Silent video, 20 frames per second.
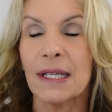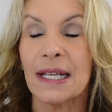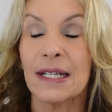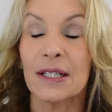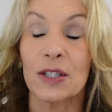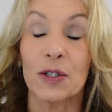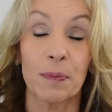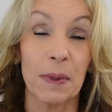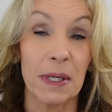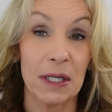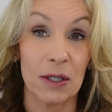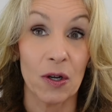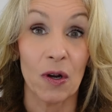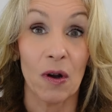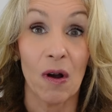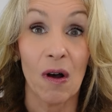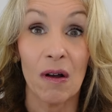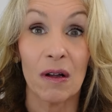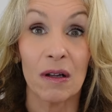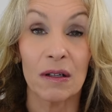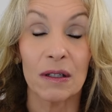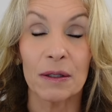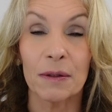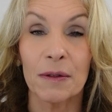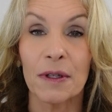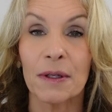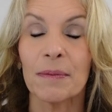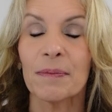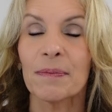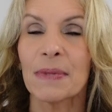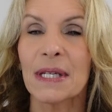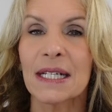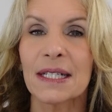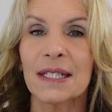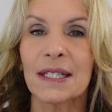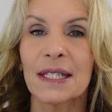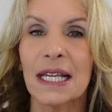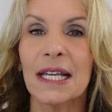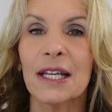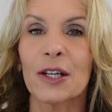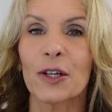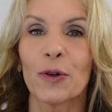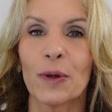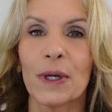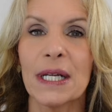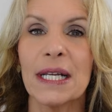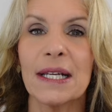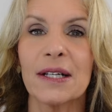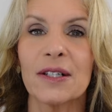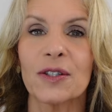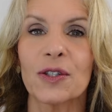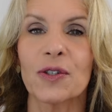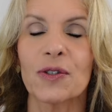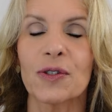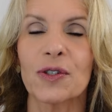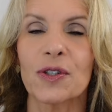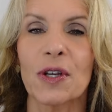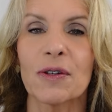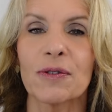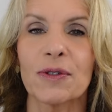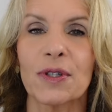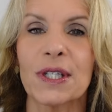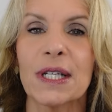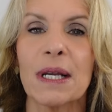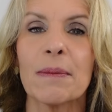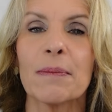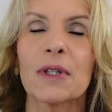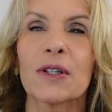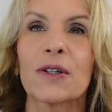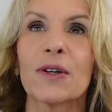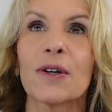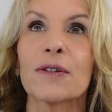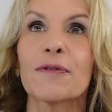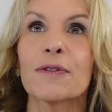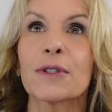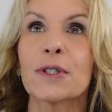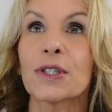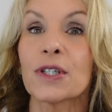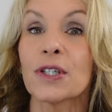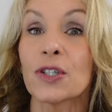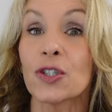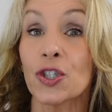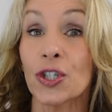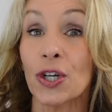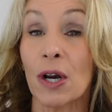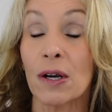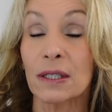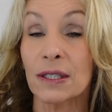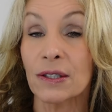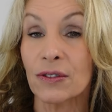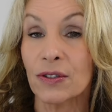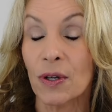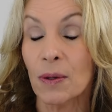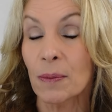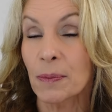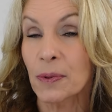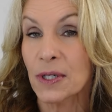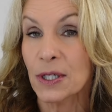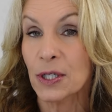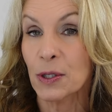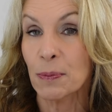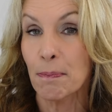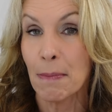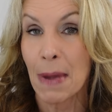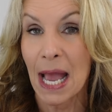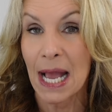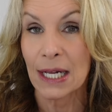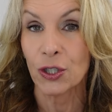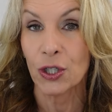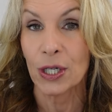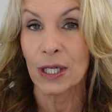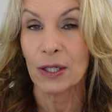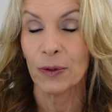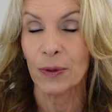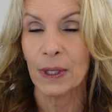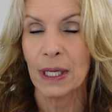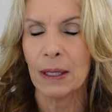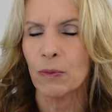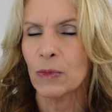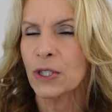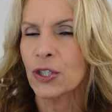It's been called because the ingredients are so similar to Charlotte Tilbury's Magic Cream,